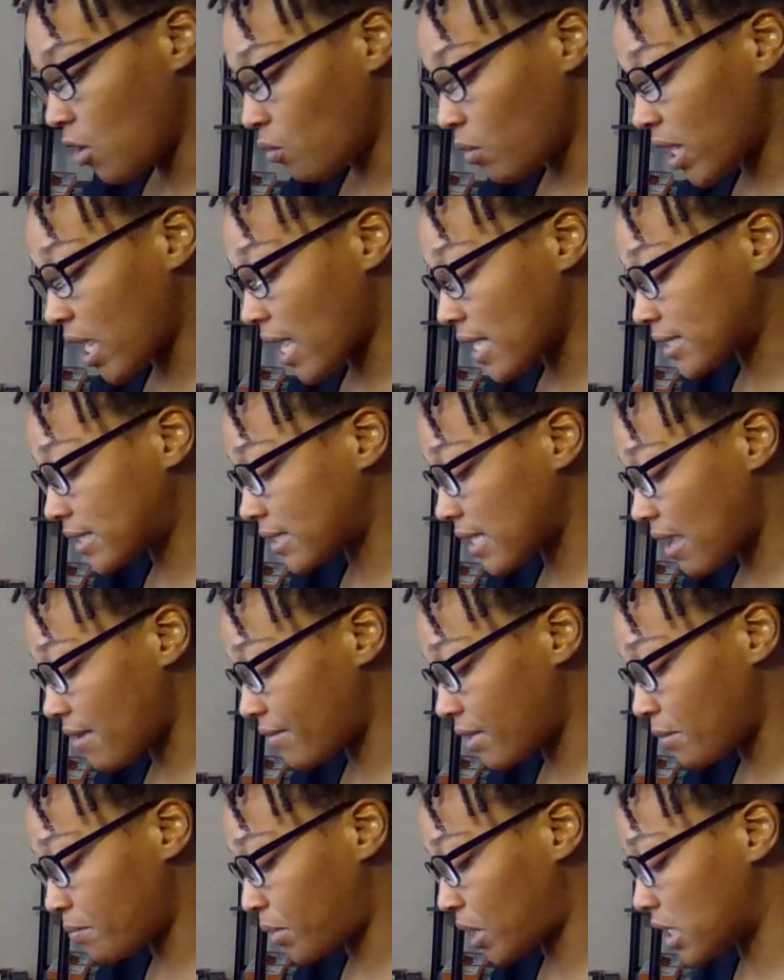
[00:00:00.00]
We got
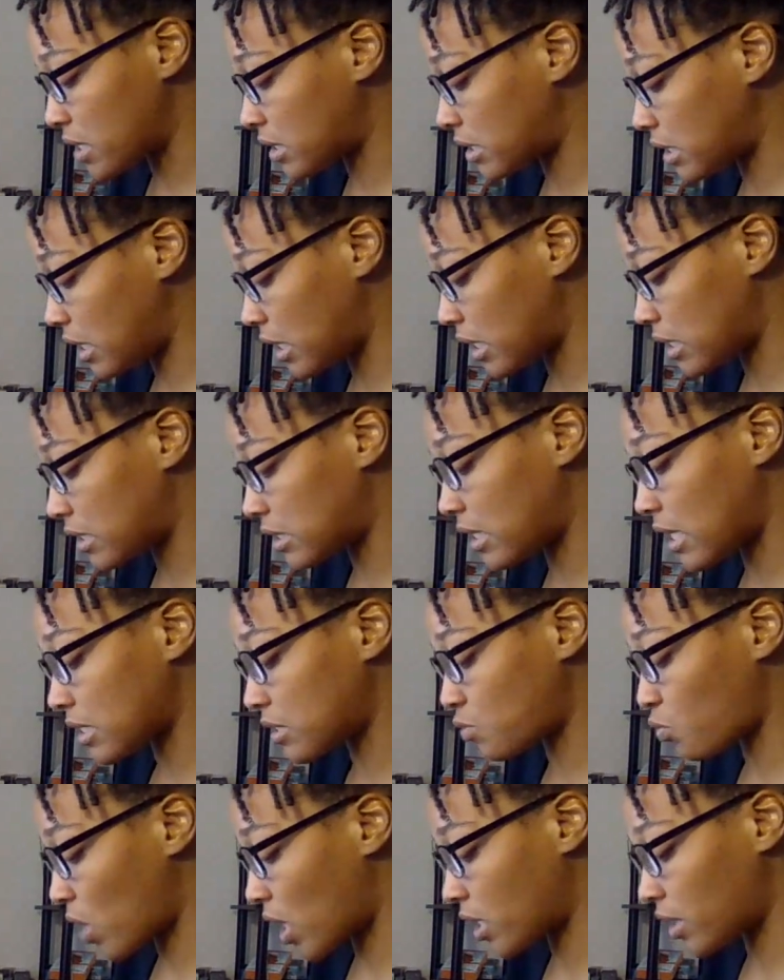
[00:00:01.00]
7 plus 6.
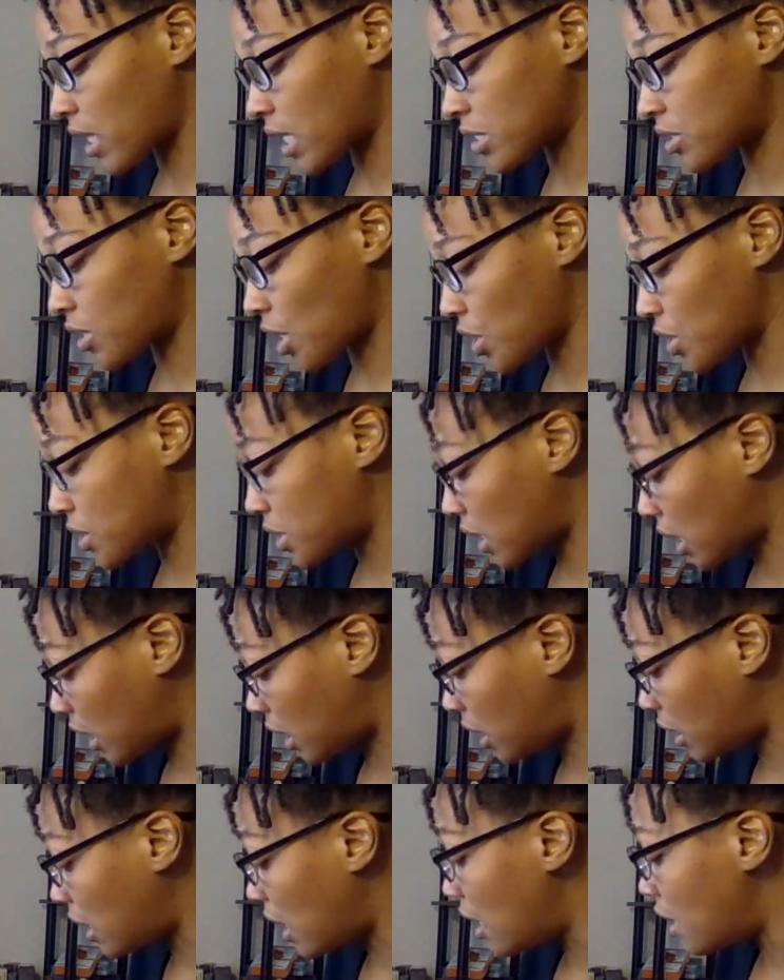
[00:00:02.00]
That's what? That's
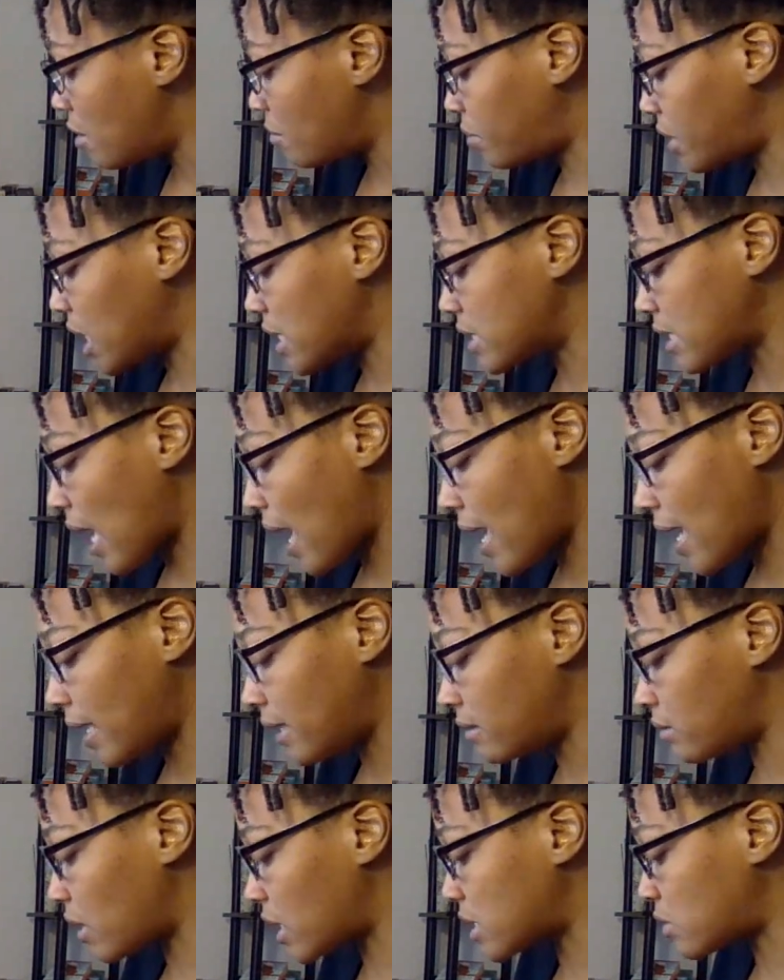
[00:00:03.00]
13. Plus
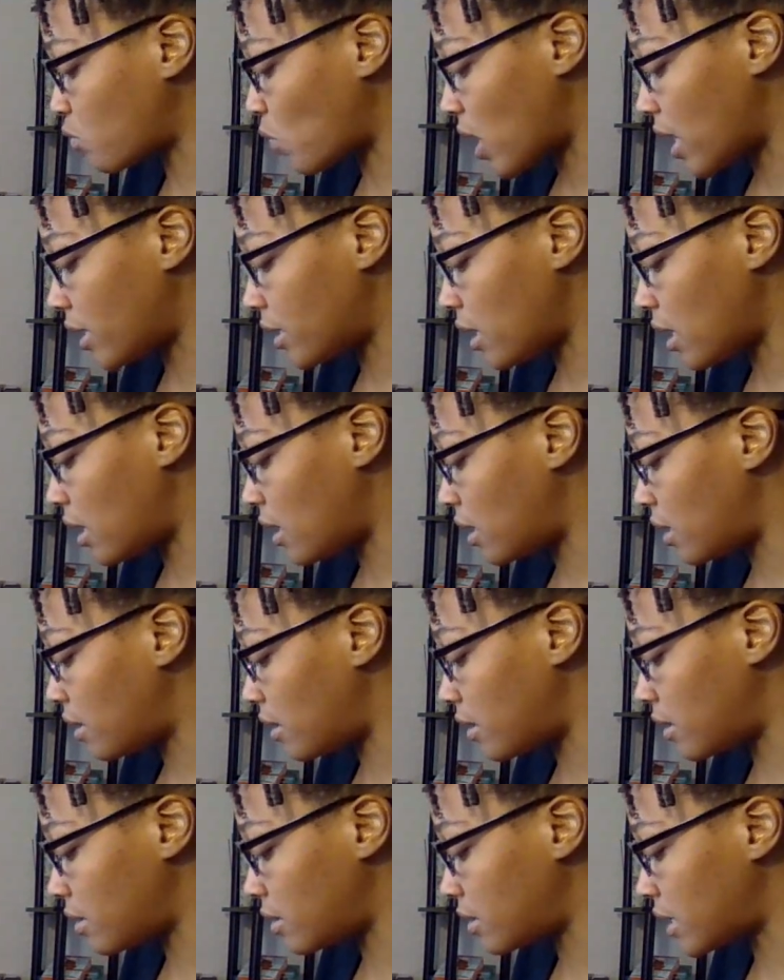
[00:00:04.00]
8. That's what?
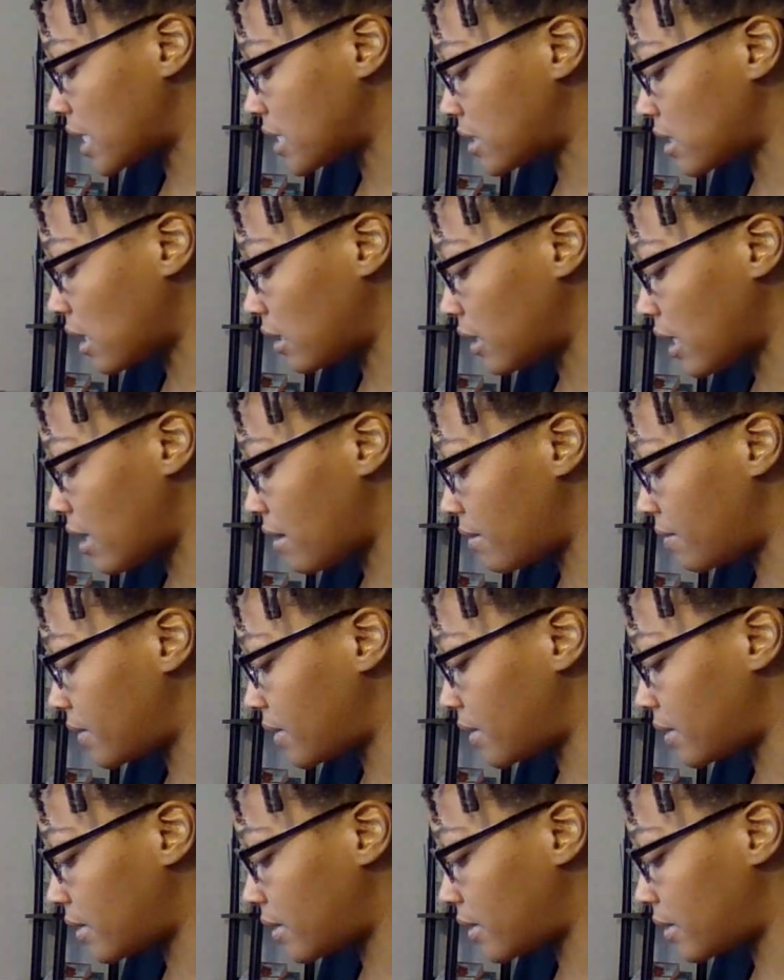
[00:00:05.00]
That's
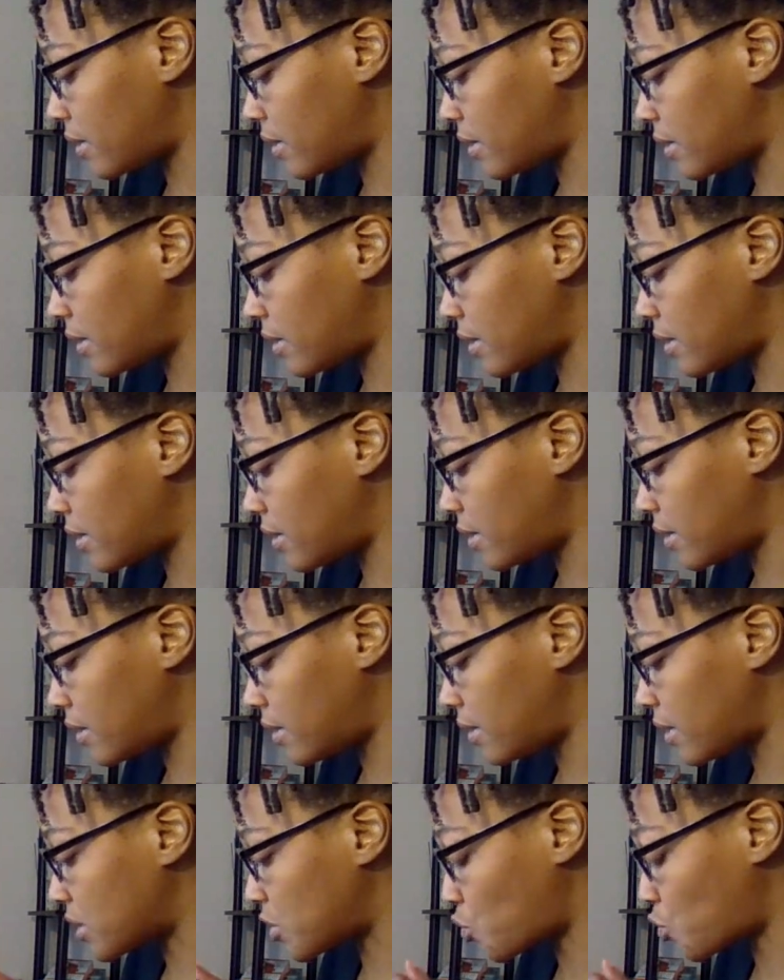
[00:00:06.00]

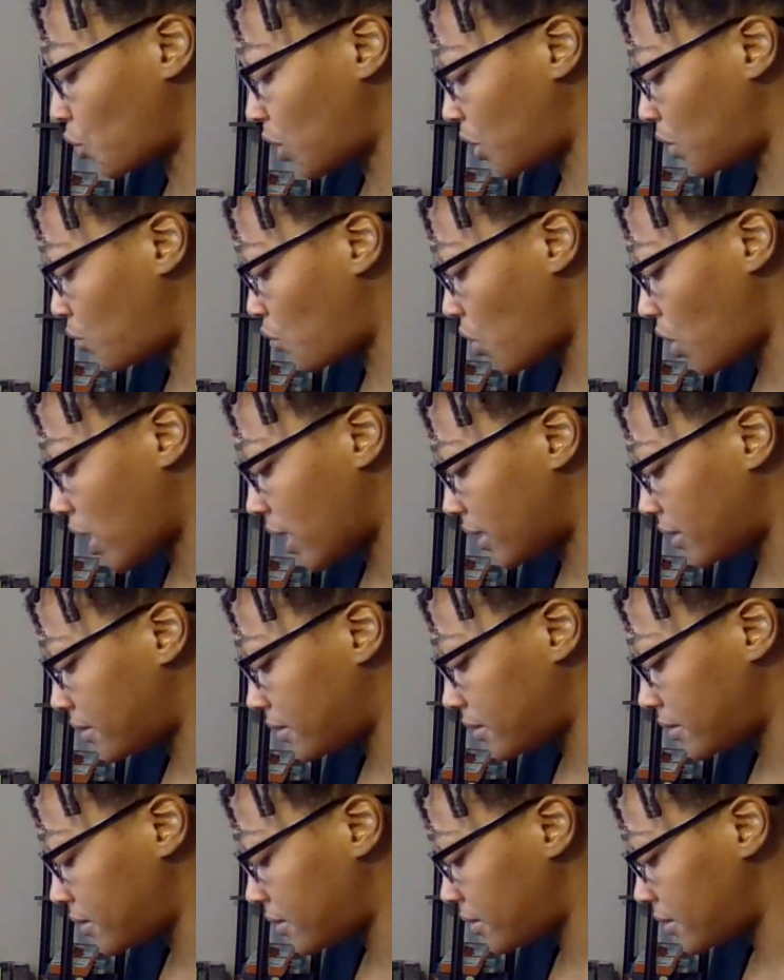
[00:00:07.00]
11. That's
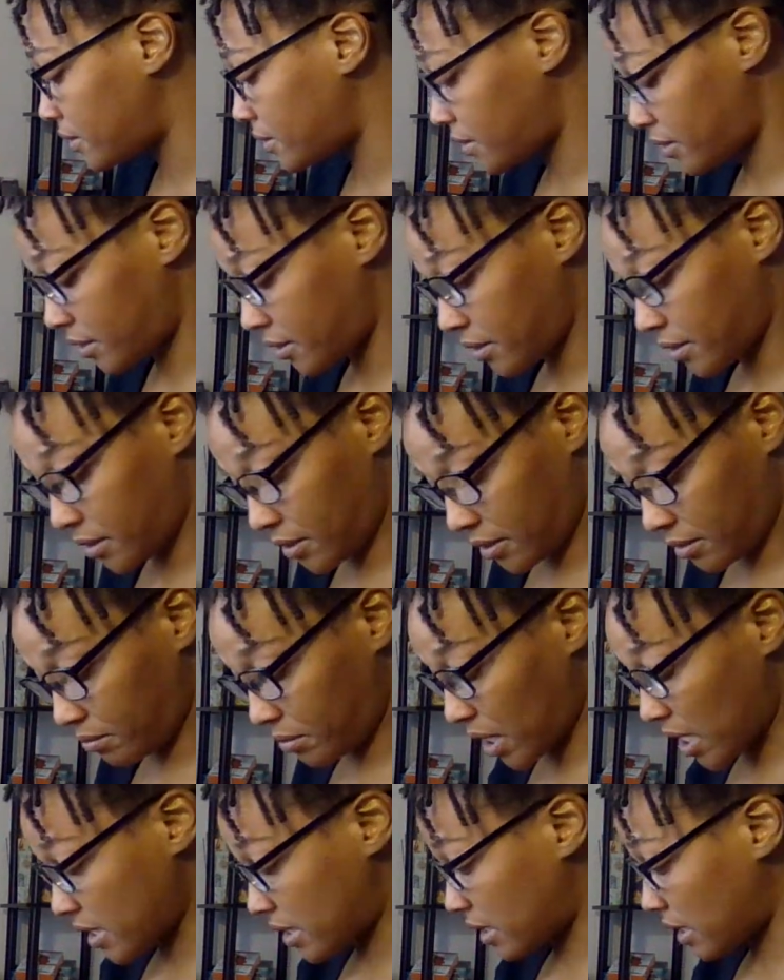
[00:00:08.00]
21.
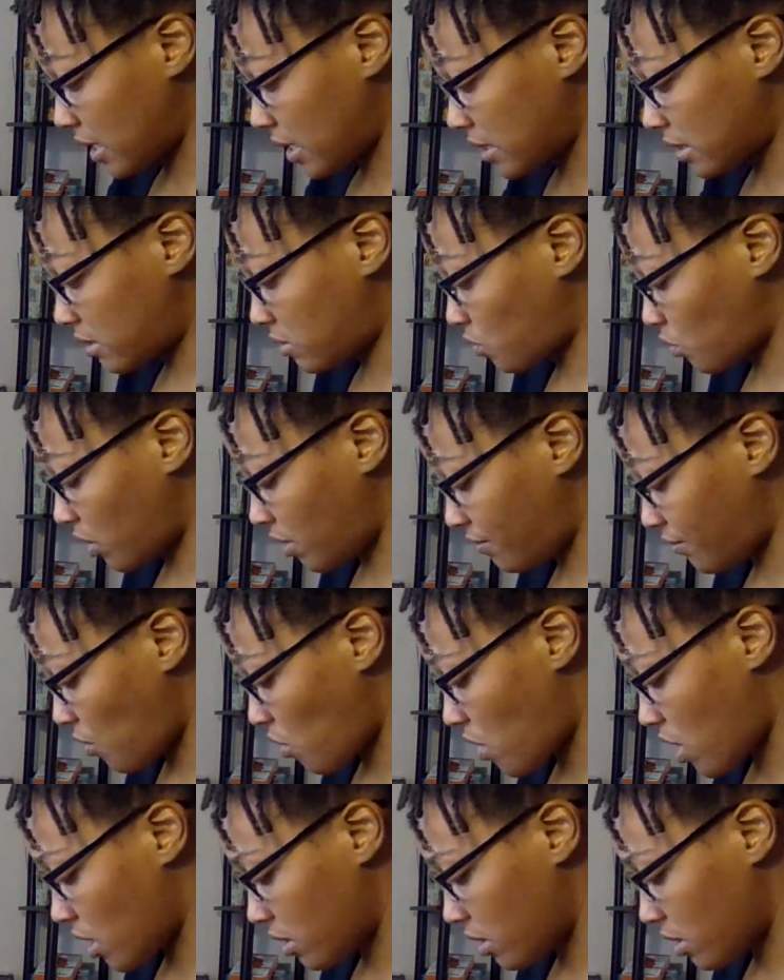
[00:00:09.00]
Plus 6, 24.